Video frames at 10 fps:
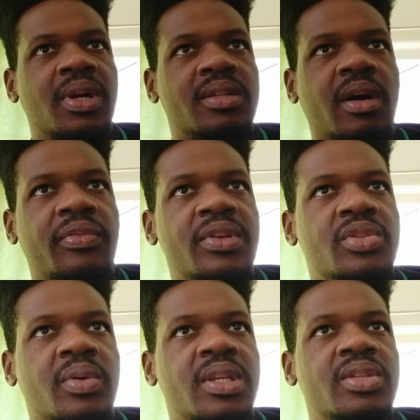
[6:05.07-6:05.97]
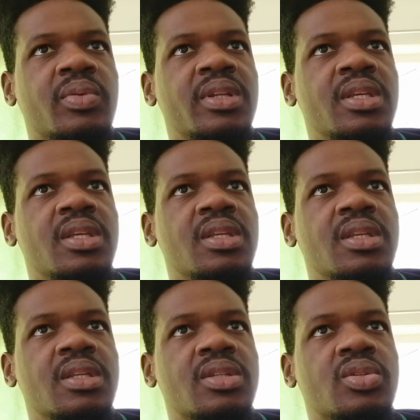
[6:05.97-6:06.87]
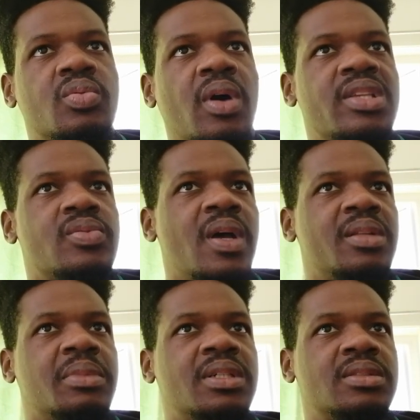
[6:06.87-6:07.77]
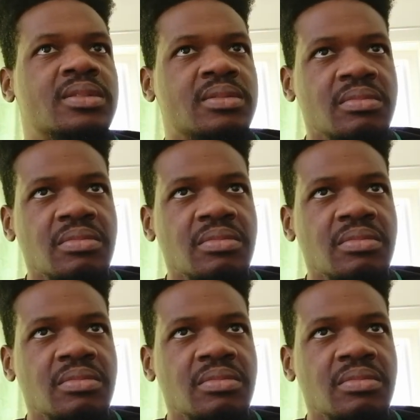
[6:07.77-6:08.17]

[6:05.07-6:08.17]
pull it off in 2022 as well, man.